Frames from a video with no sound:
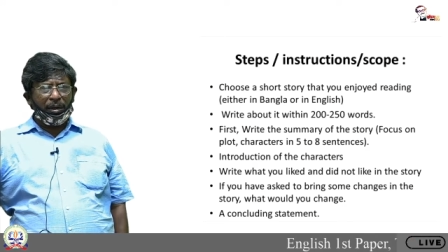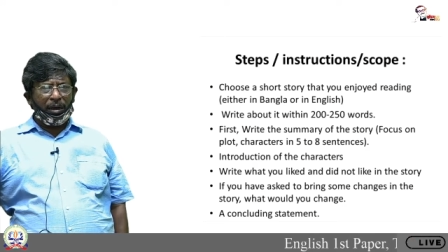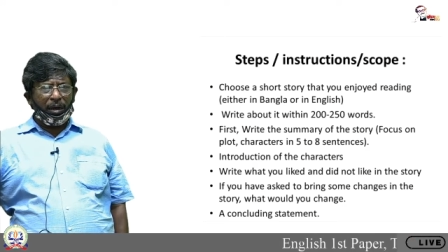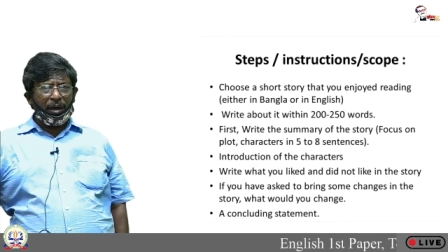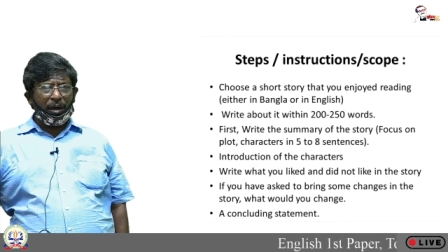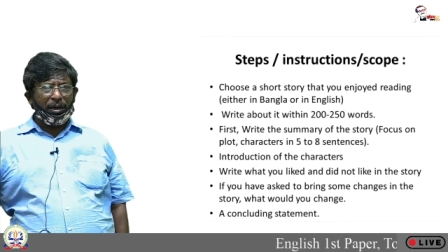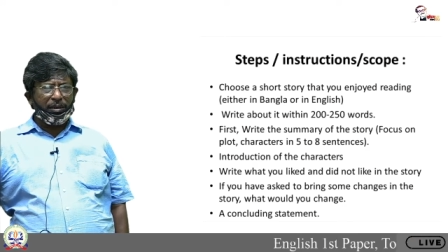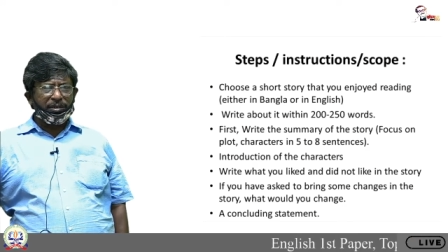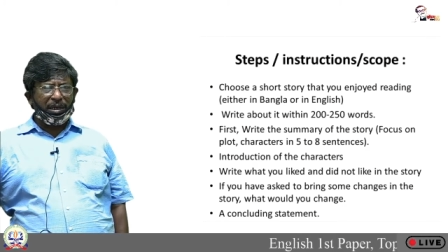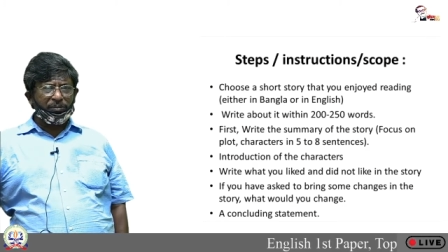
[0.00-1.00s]

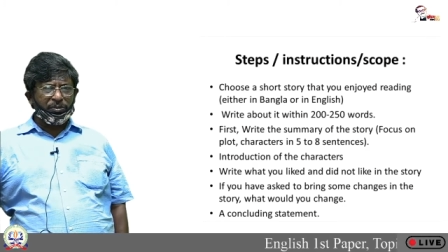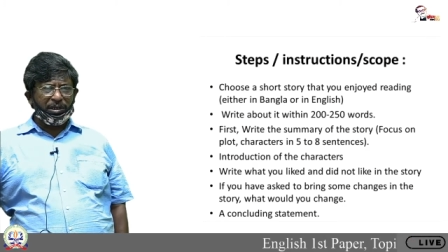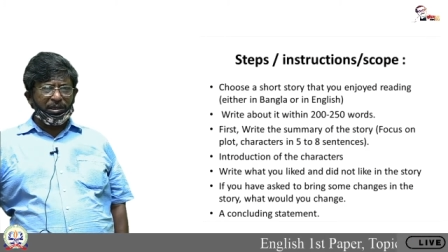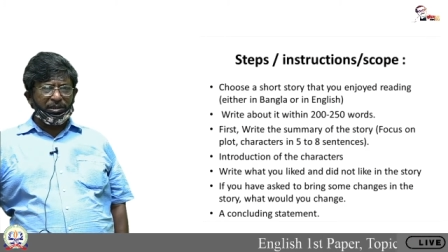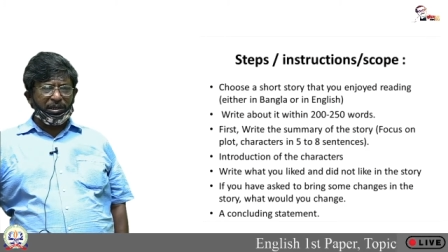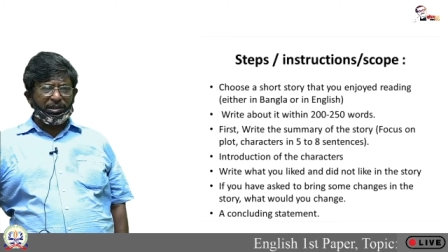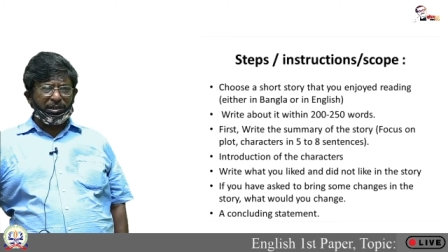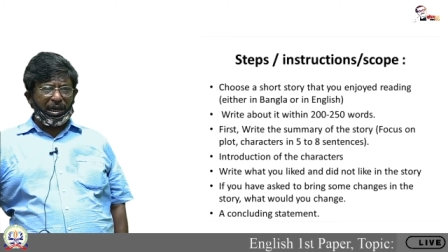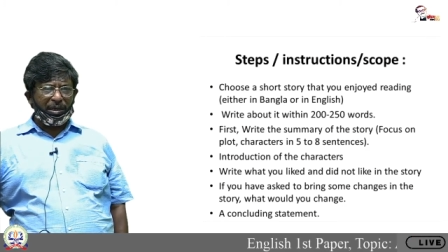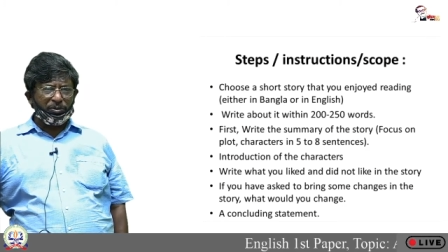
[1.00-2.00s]
some changes,
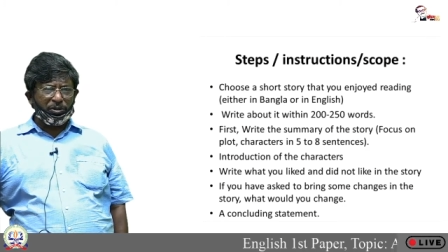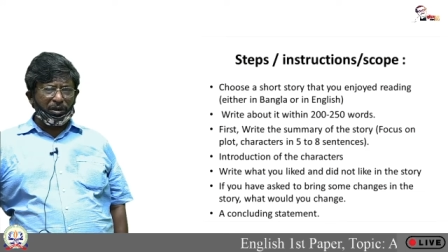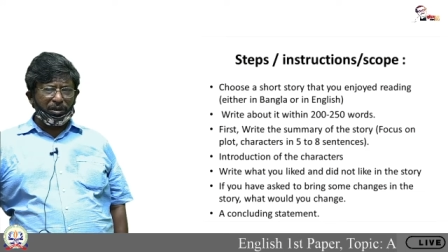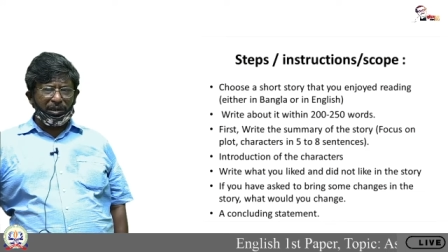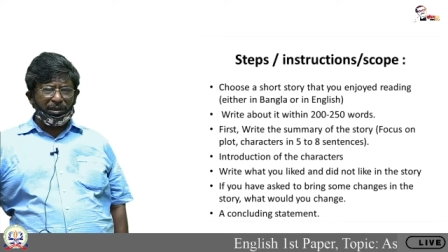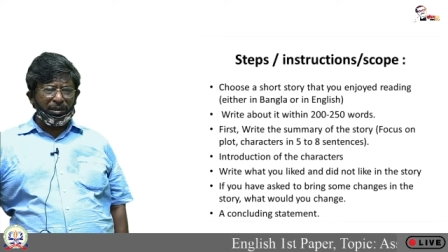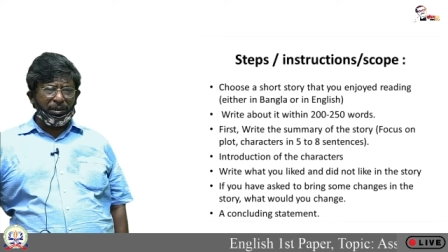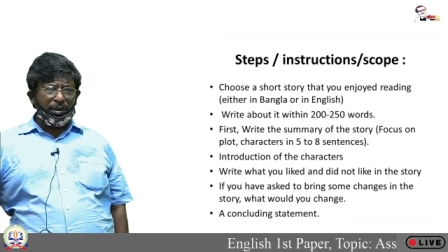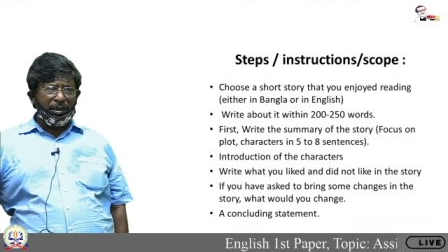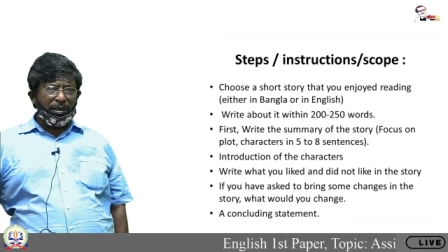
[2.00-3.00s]
I am sorry,
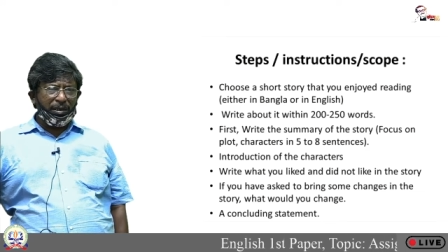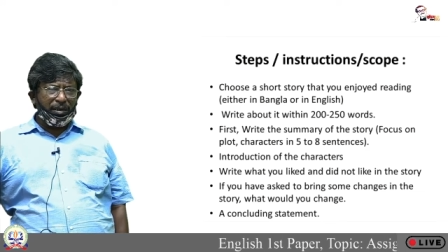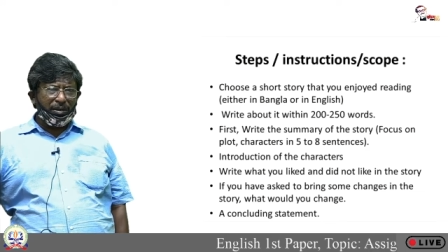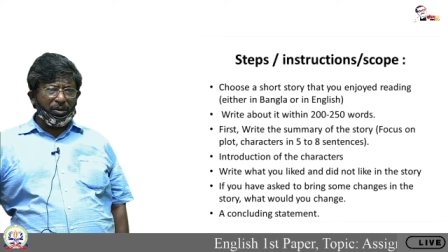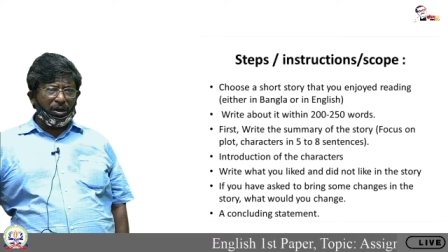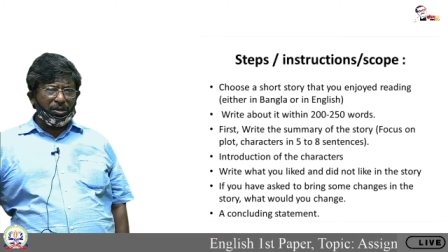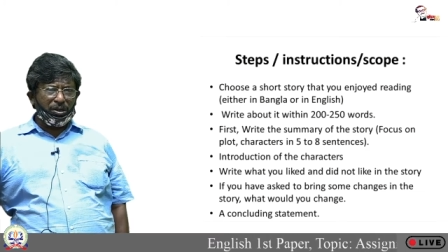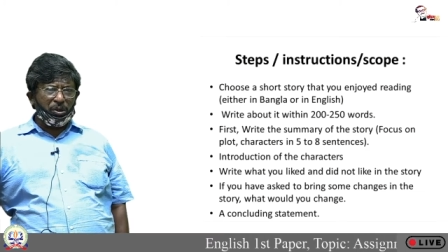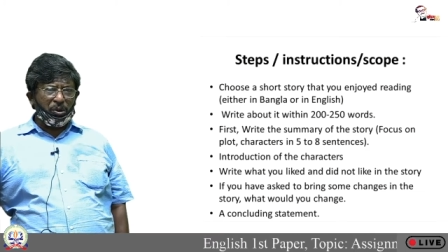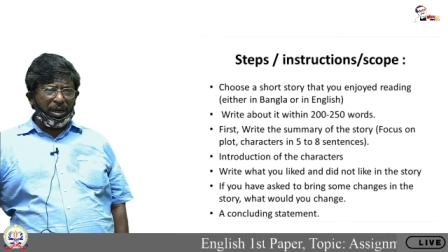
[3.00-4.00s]
not
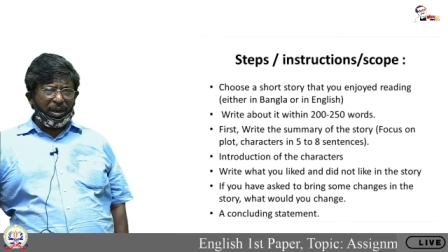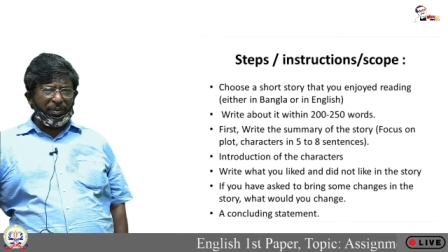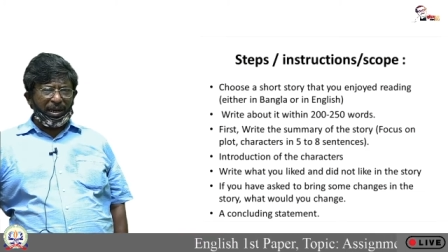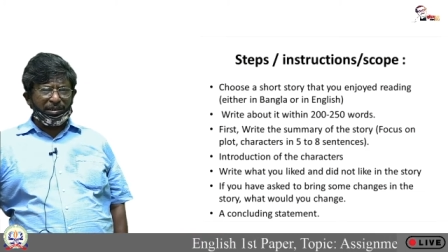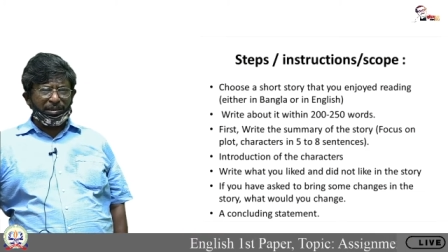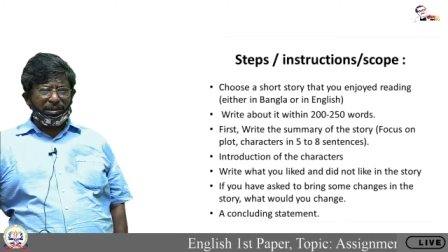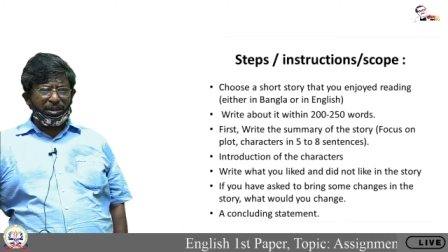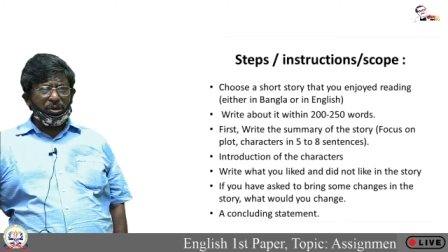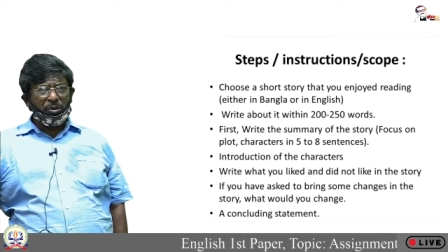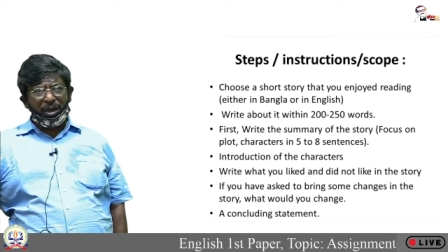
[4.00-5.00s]
you have asked,
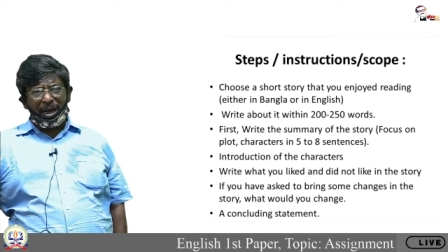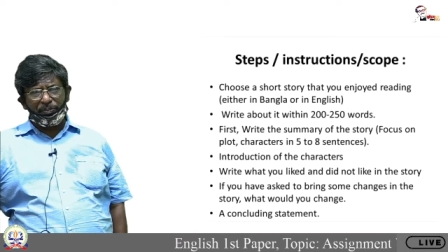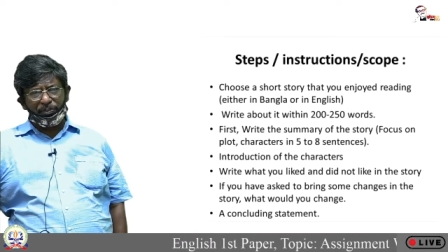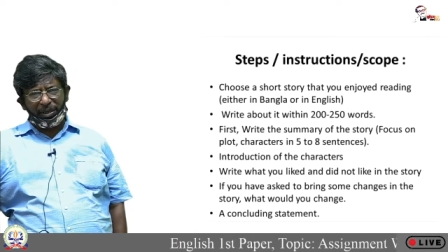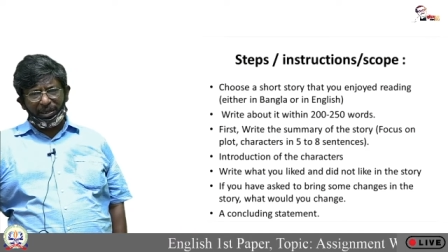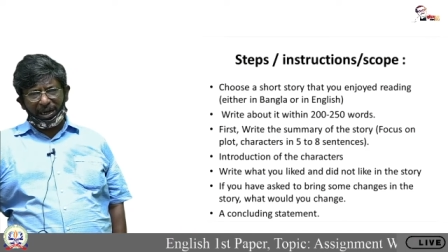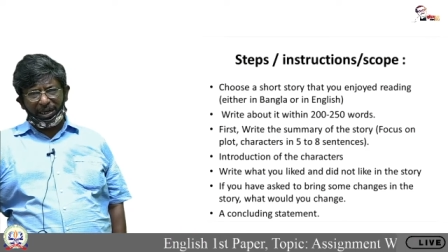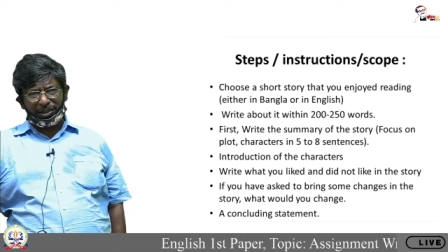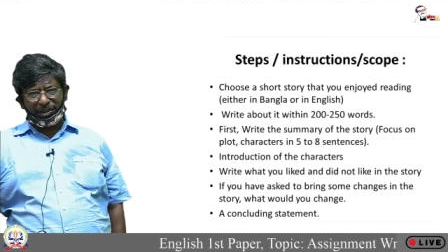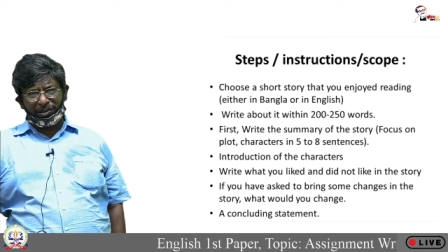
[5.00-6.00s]
you have been asked.